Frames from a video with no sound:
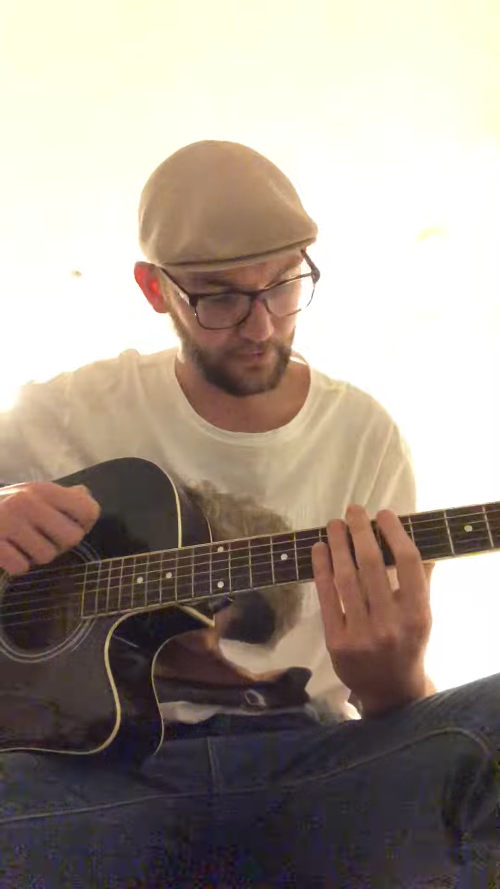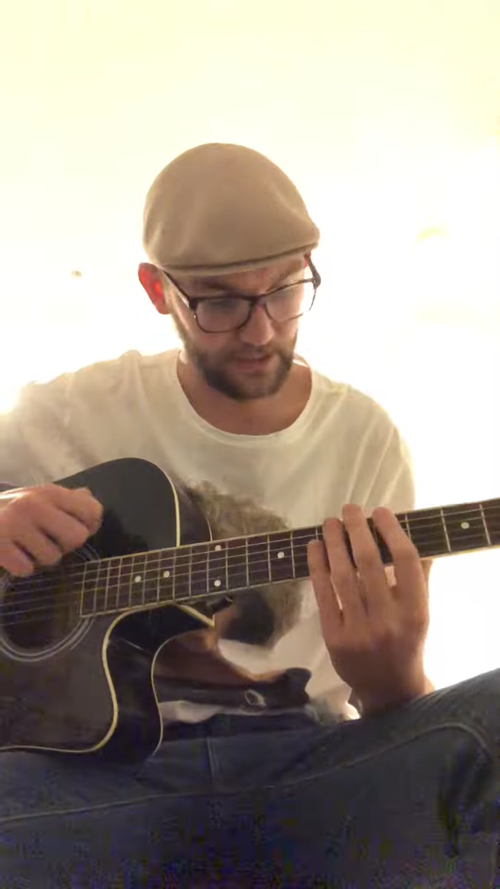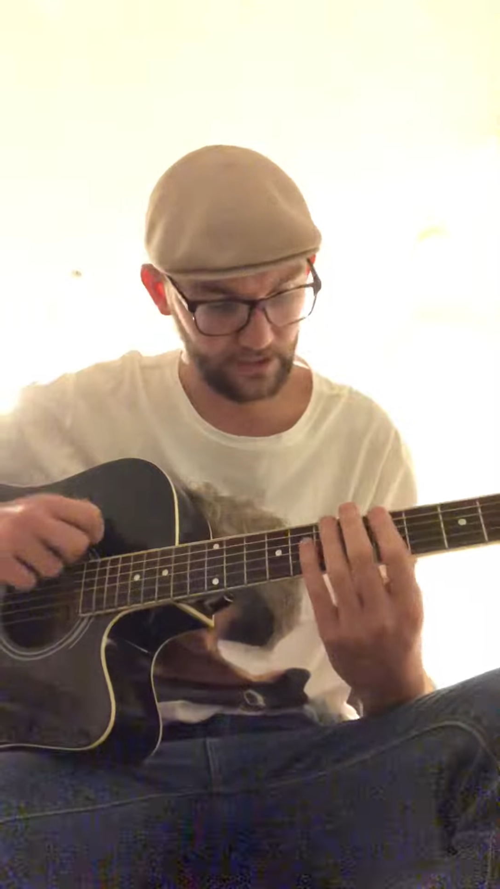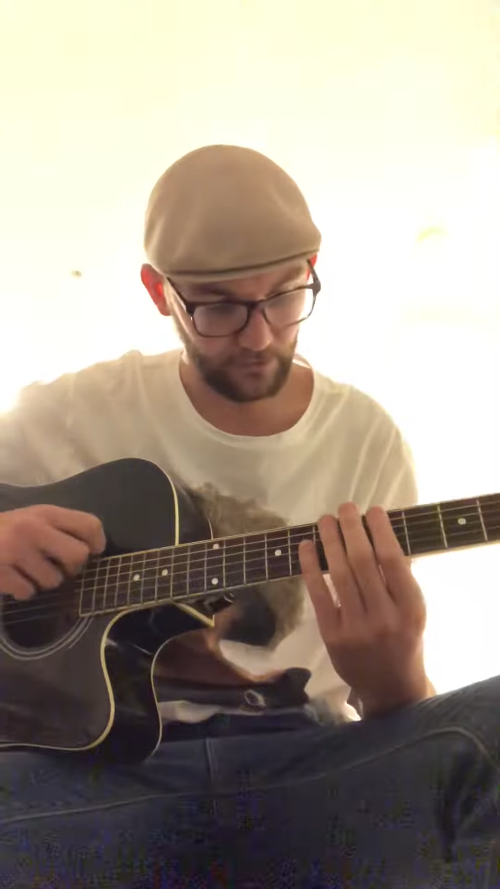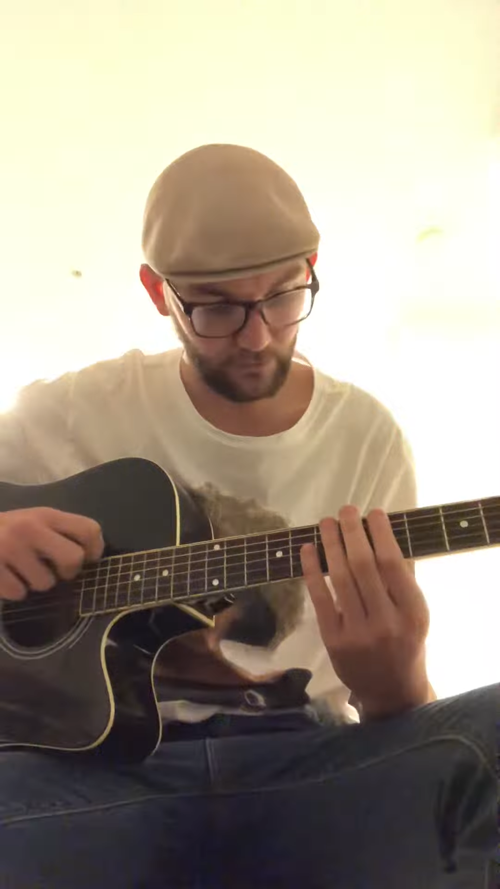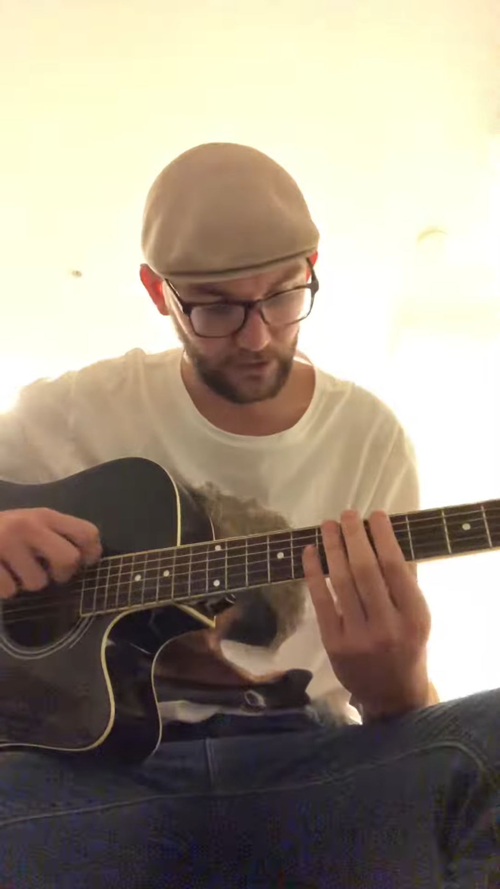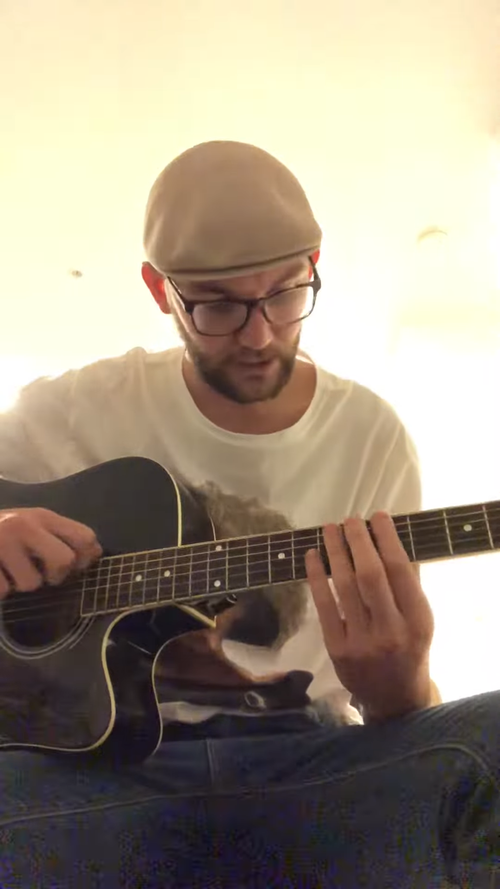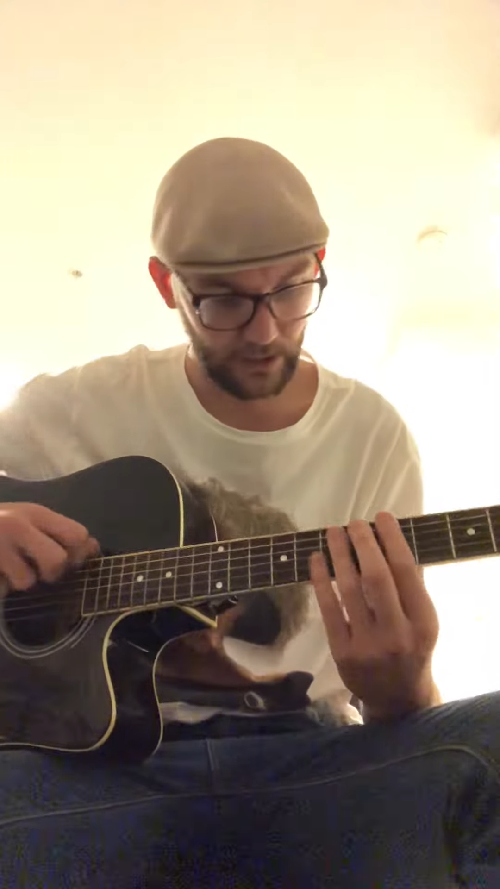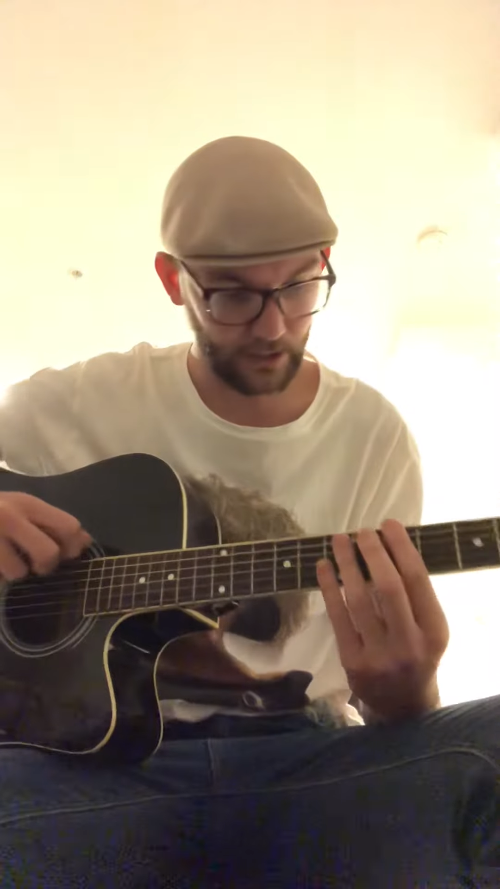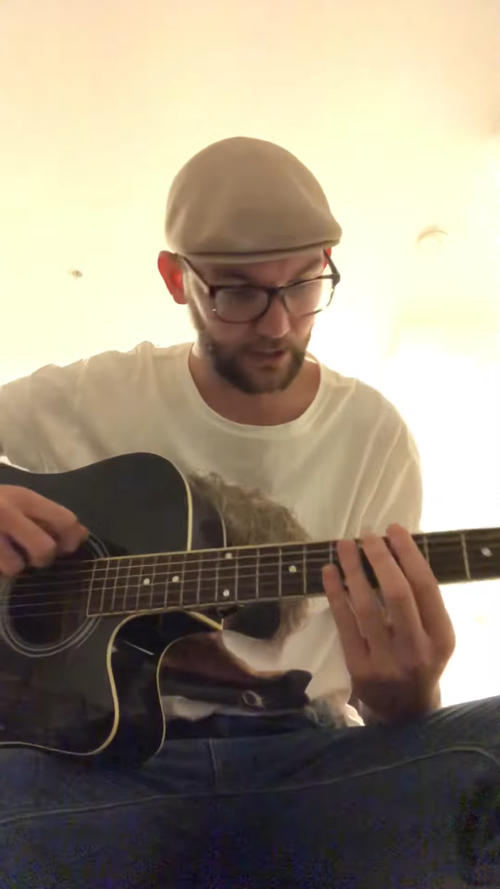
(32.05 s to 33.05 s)
here
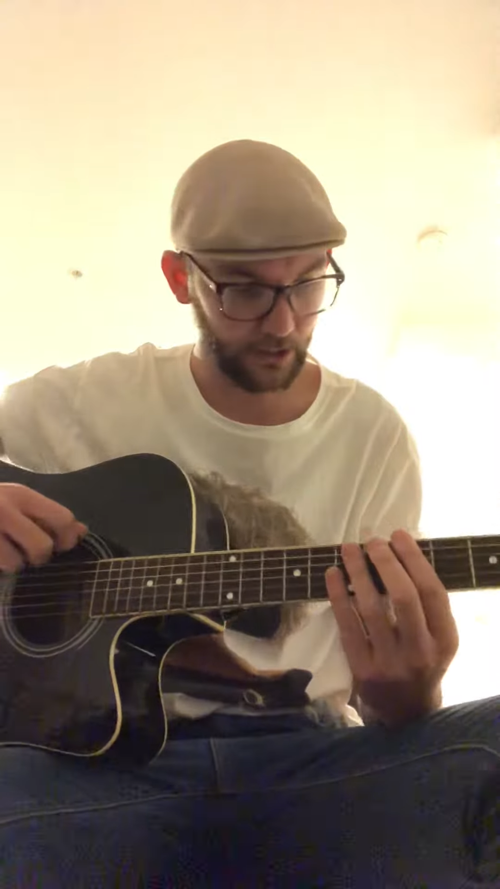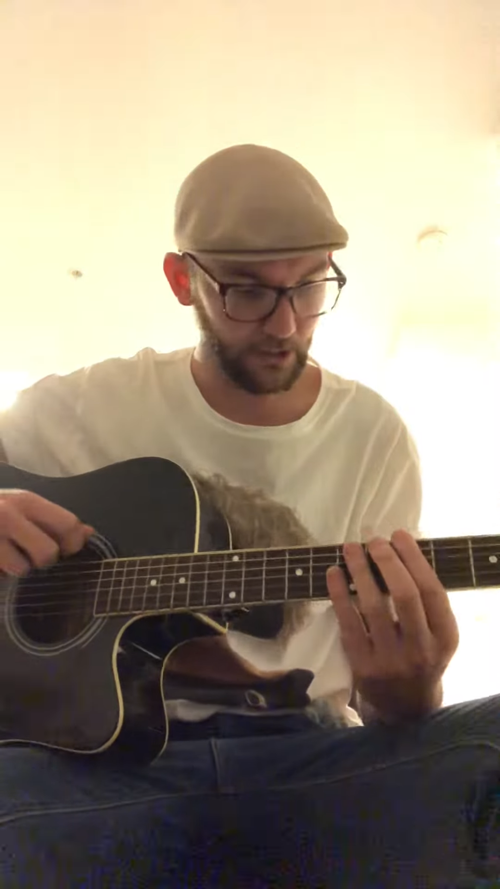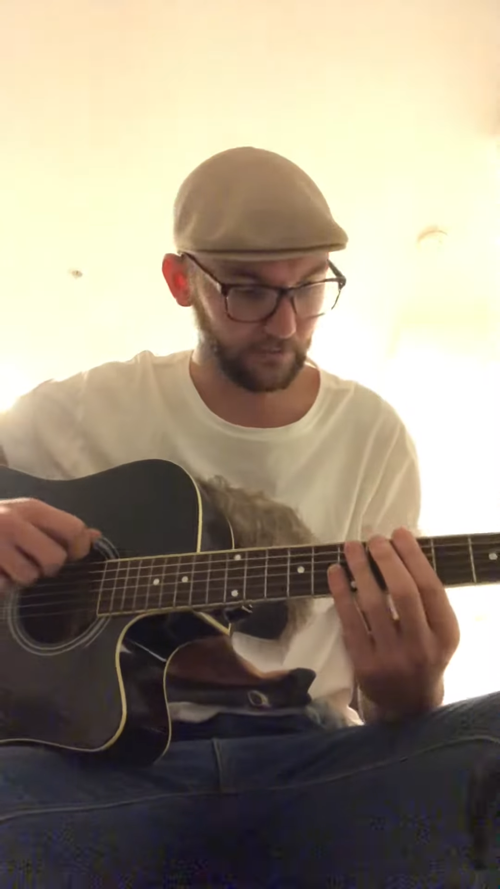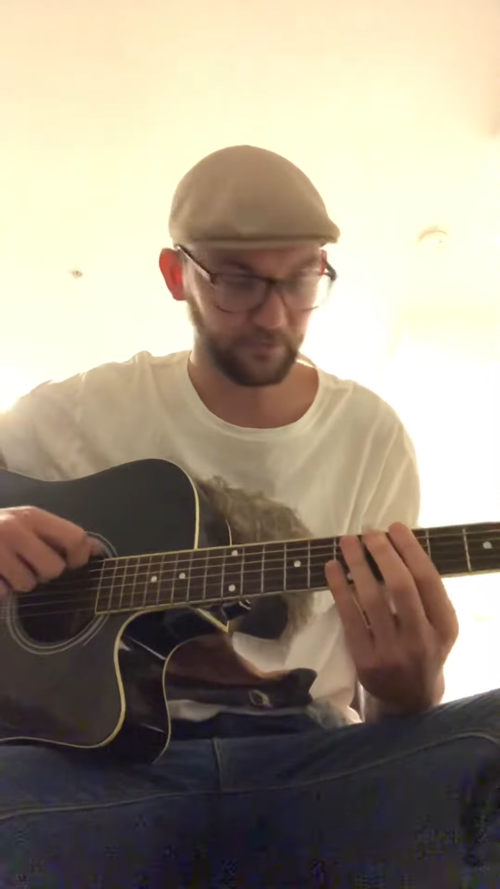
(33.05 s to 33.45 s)
we go.